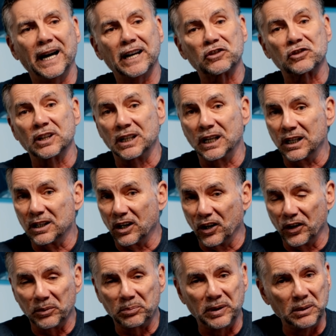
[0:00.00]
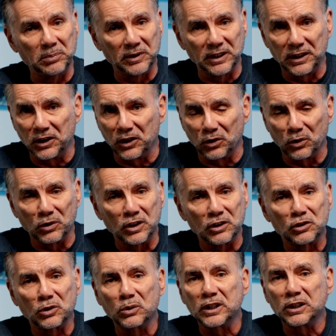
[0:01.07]
has to get other people in the
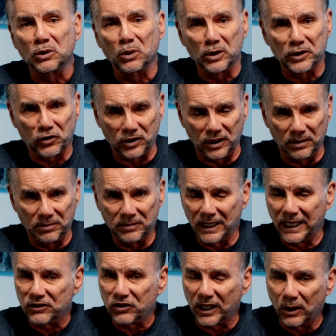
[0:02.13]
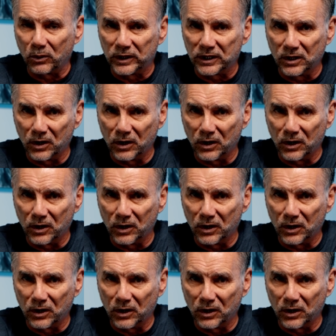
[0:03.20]
union to endorse him. That's how it